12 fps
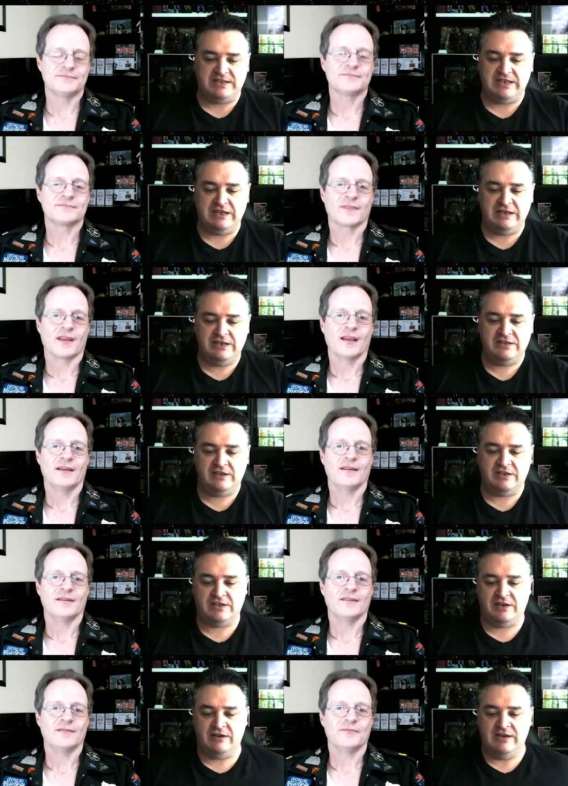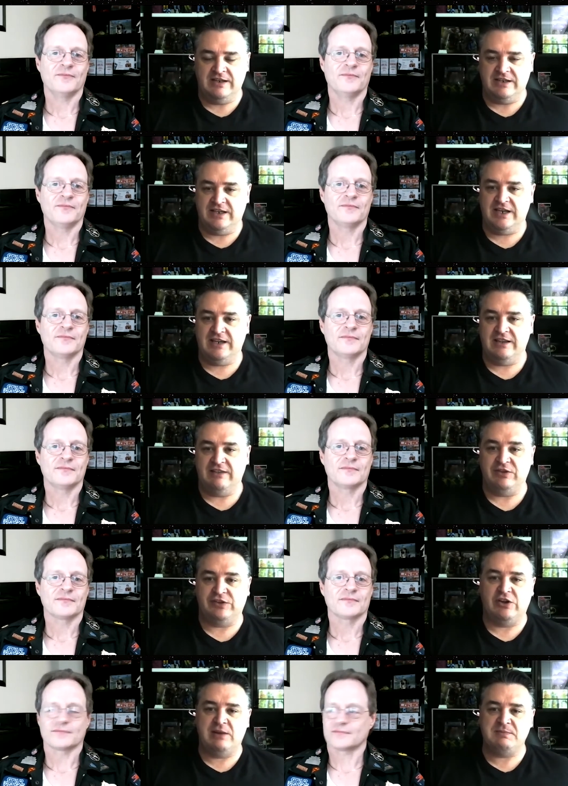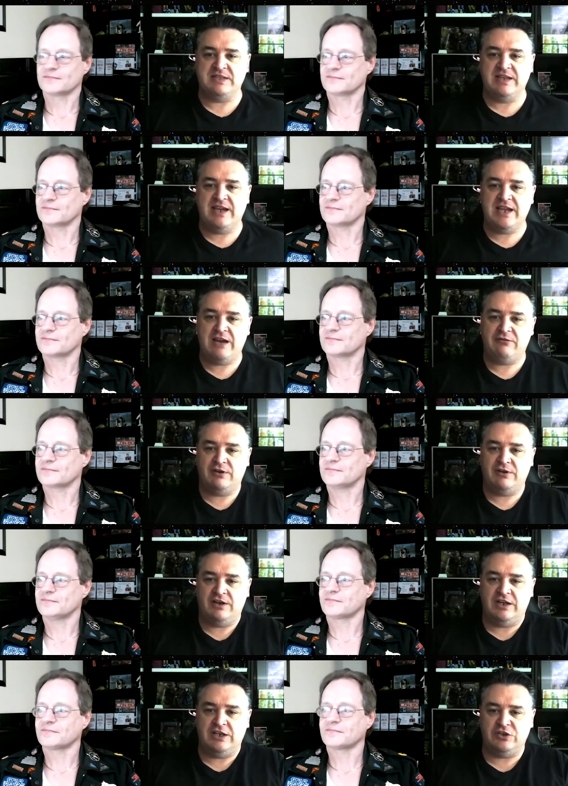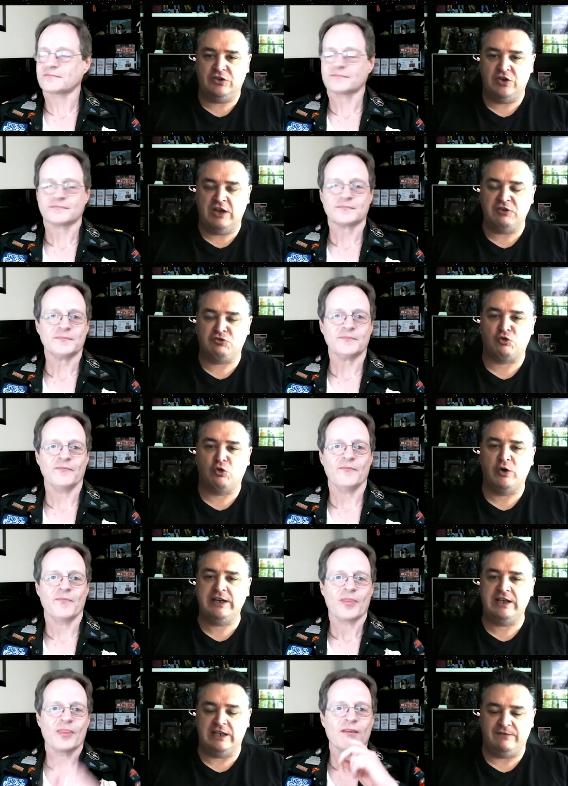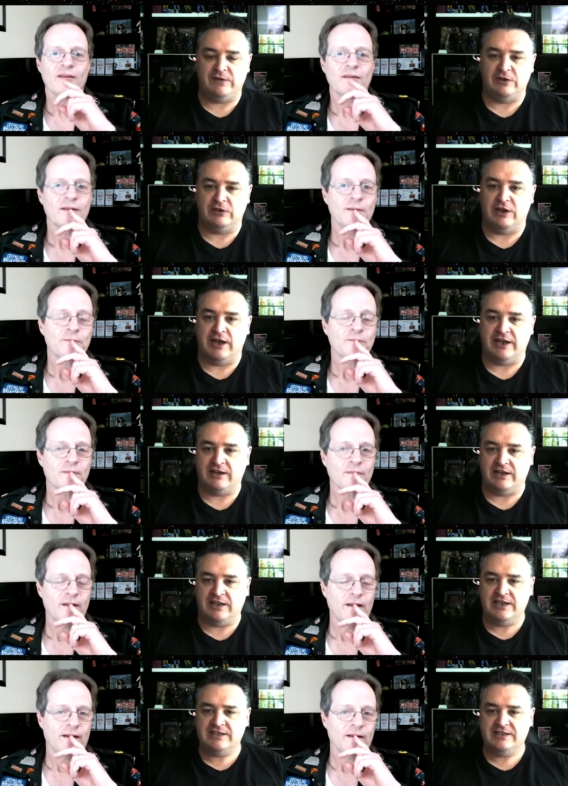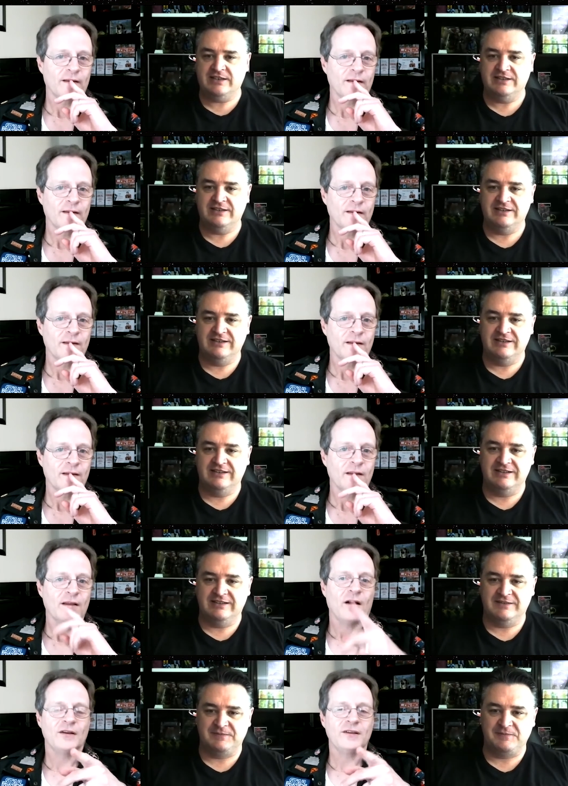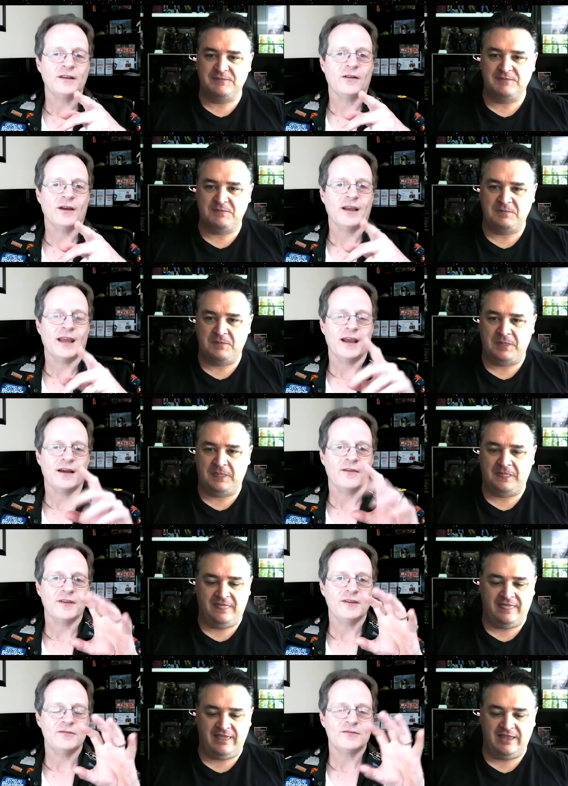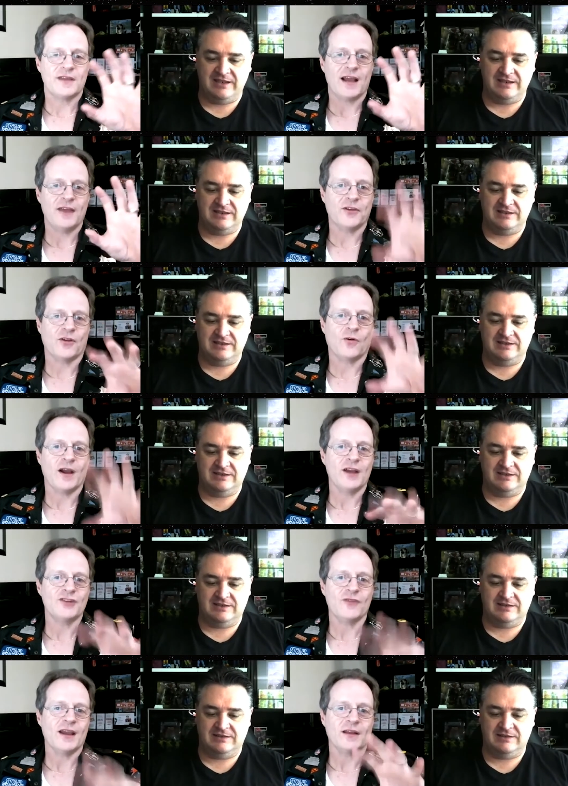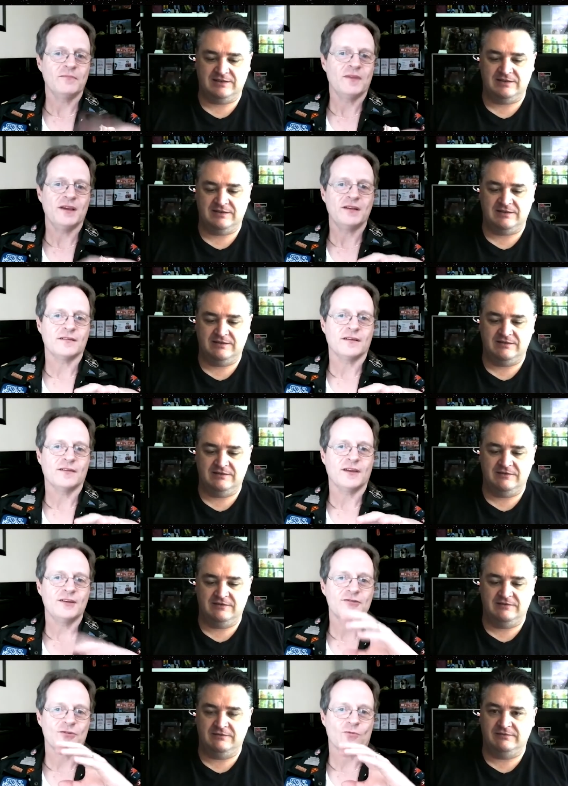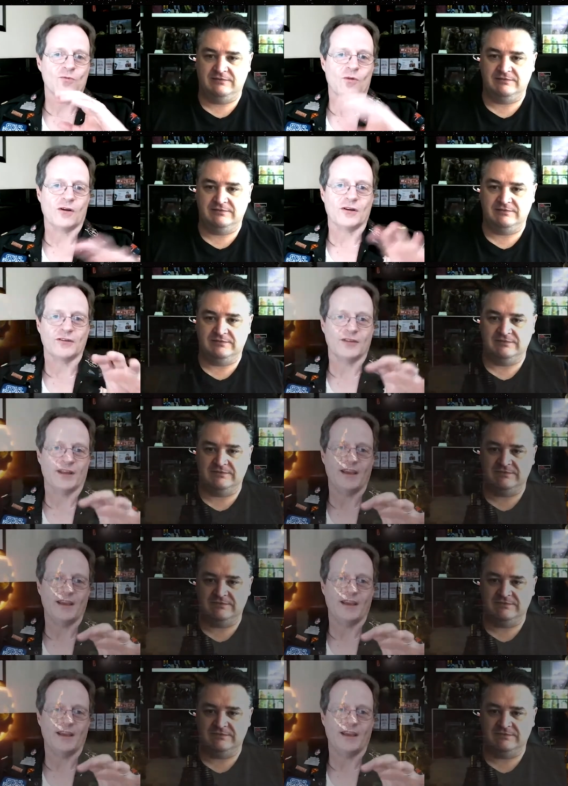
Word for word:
Speaker 1: ten years ago. So yeah, the times they are a, a, a droiding, if you like, I guess. Yeah.
Speaker 2: I did like how they used they had the krayt dragon meat and they used the rocket to